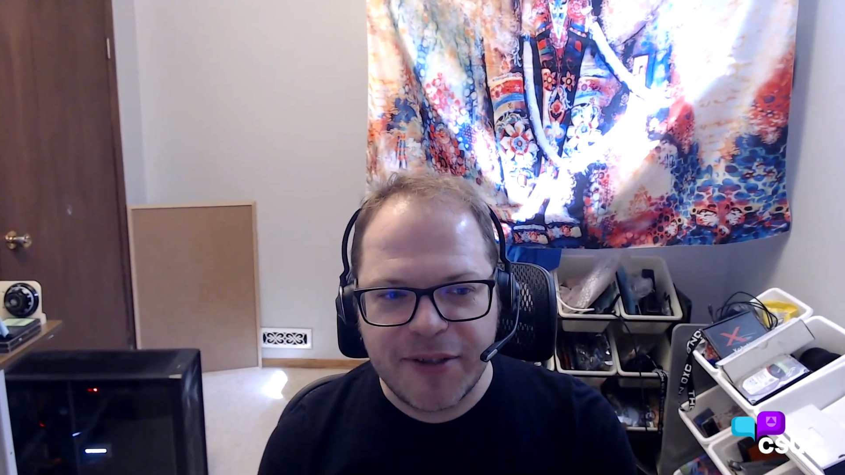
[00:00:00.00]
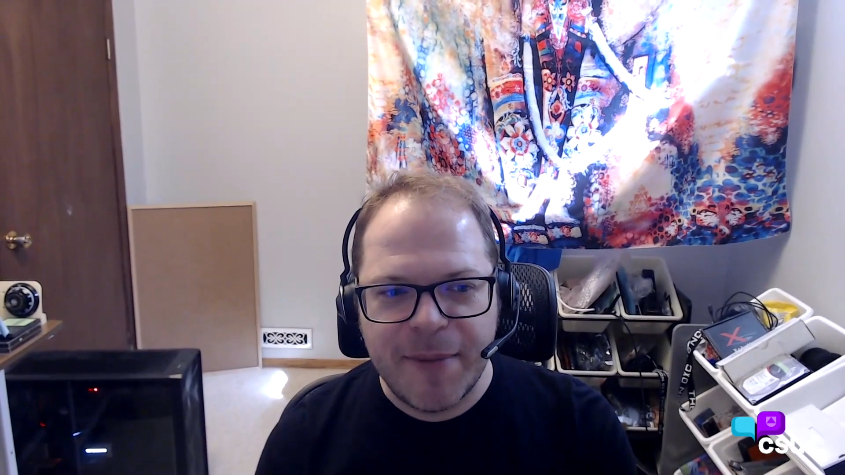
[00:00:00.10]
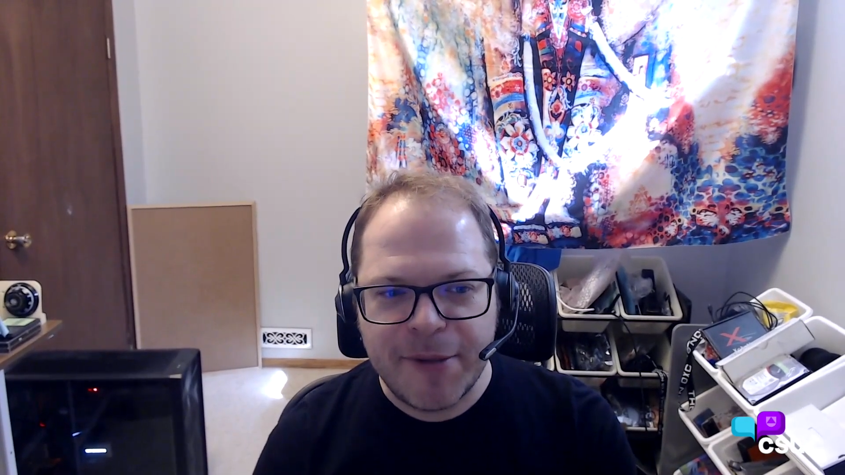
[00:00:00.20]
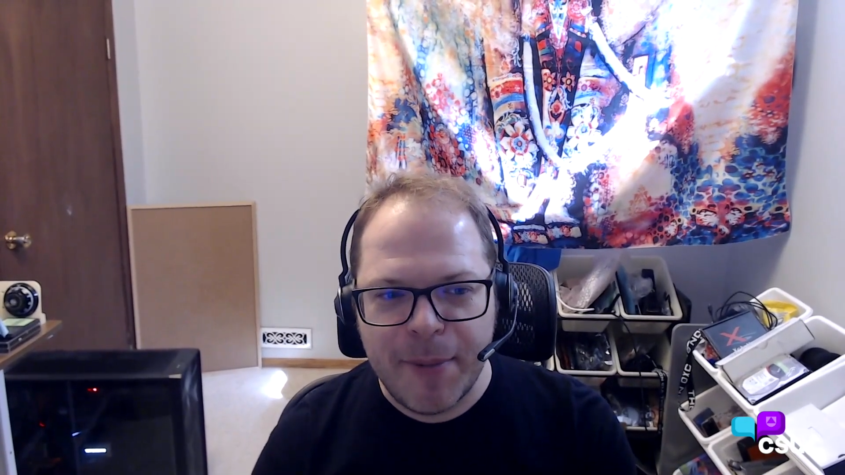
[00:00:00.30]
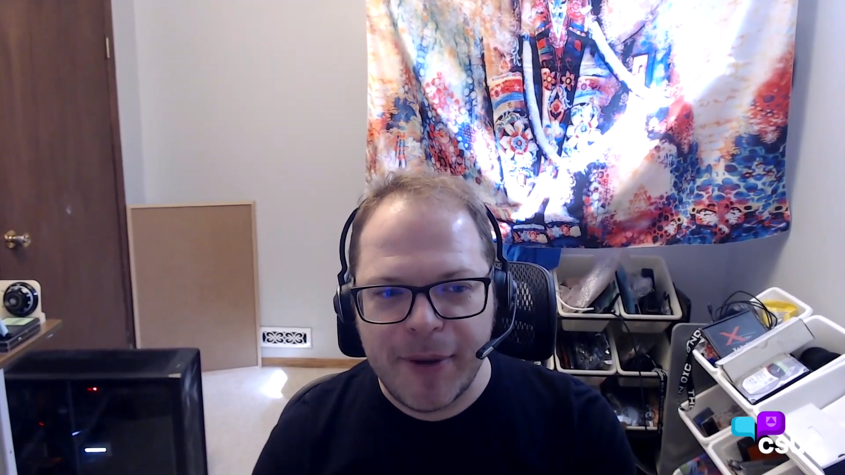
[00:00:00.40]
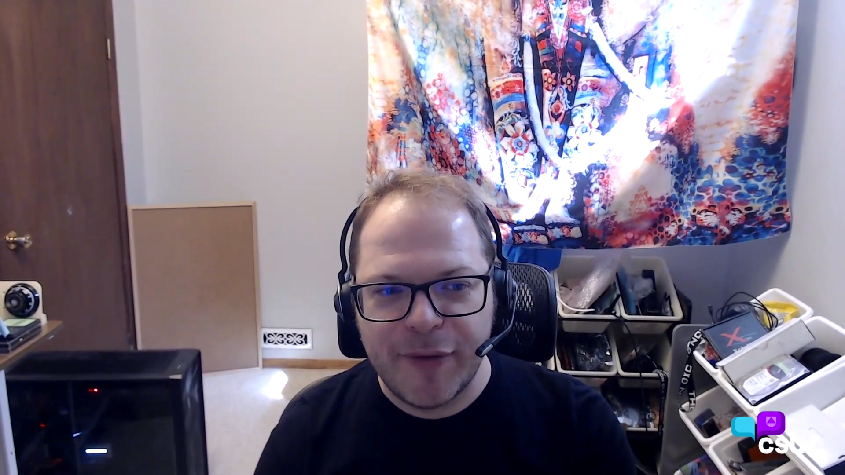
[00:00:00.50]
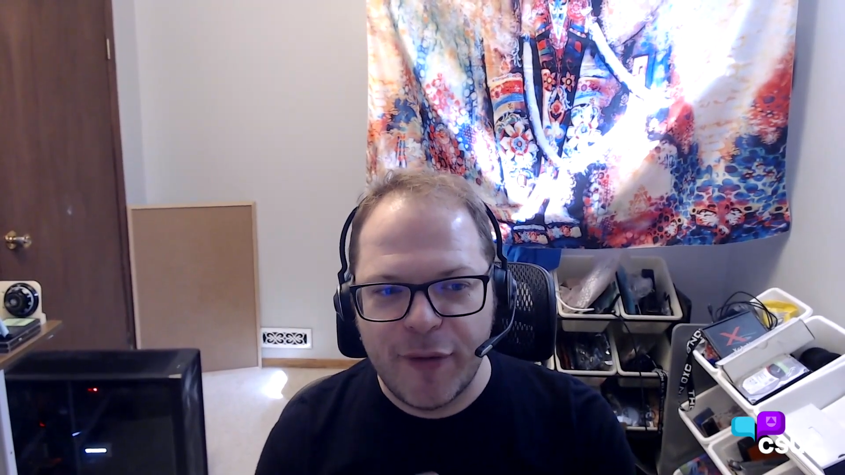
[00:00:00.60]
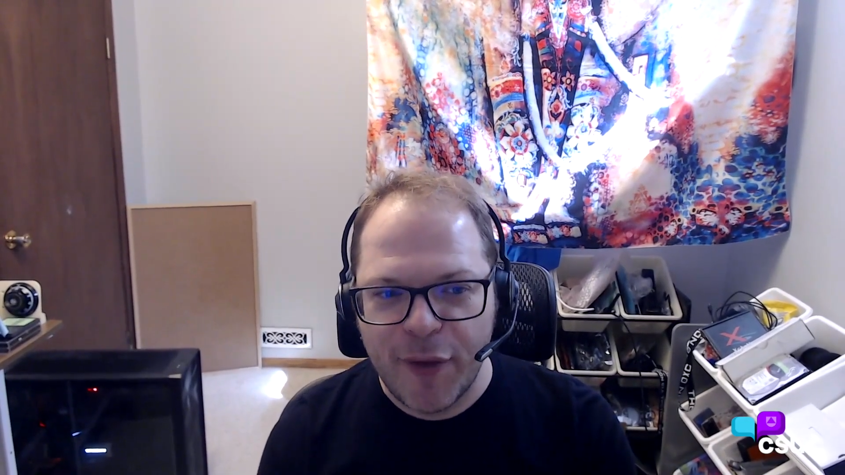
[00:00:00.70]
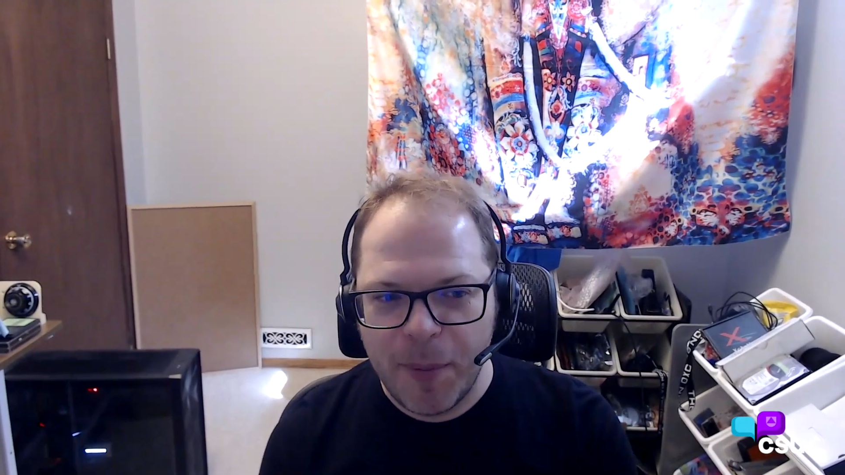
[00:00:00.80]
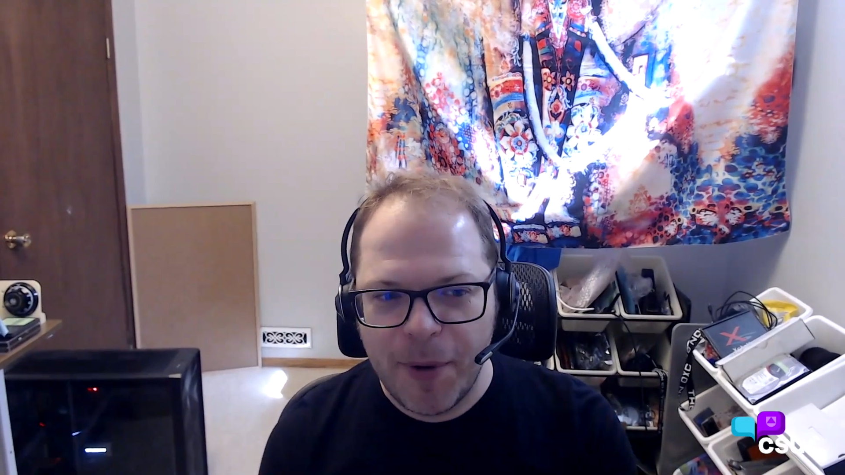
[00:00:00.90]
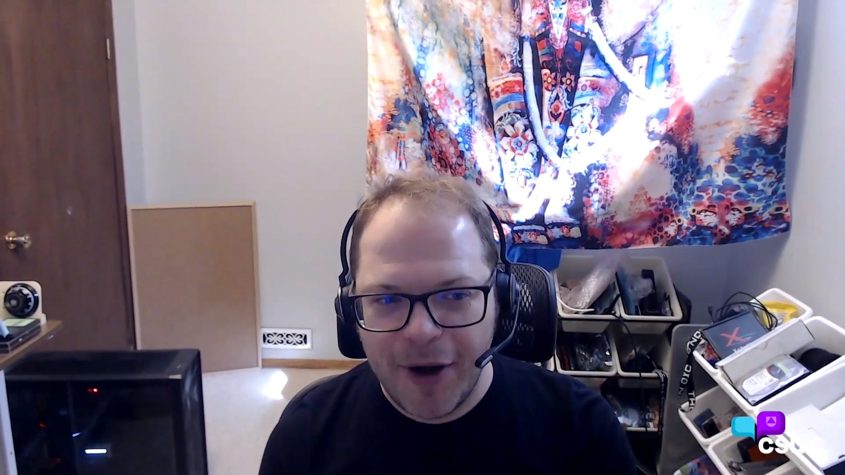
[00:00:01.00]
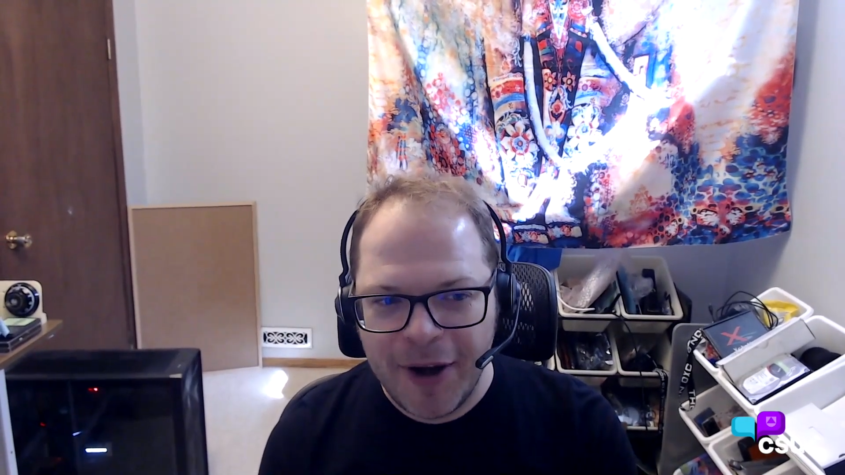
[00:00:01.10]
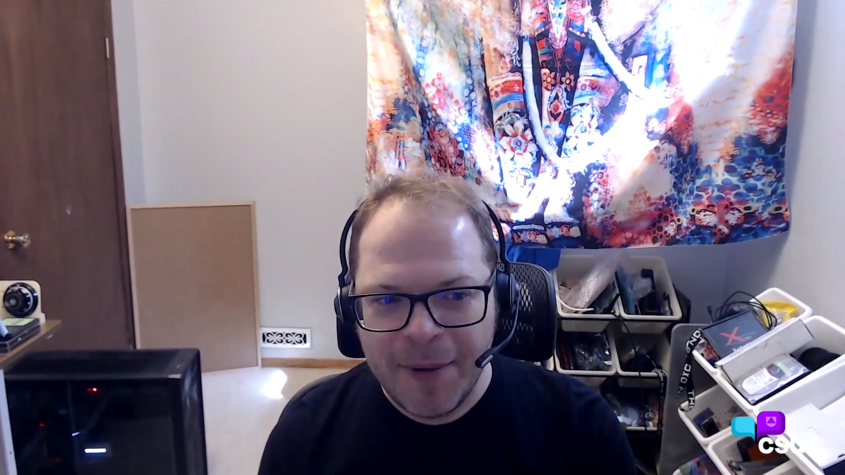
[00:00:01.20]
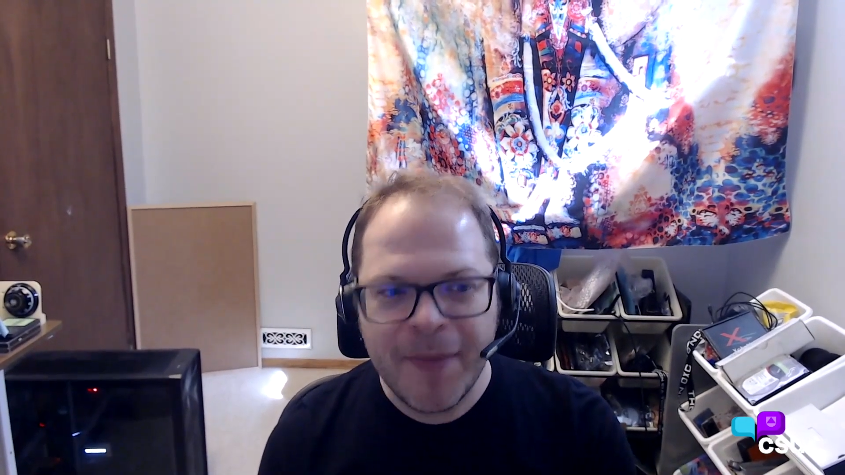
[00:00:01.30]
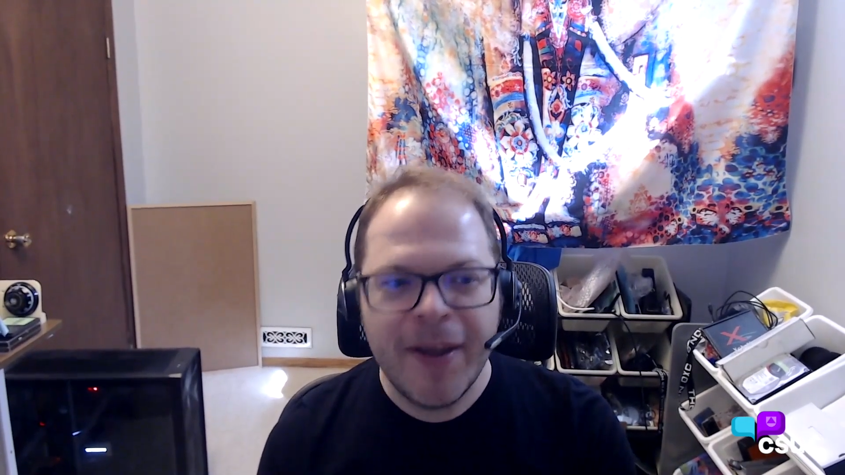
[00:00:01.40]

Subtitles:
That makes me a bit of a faux pas.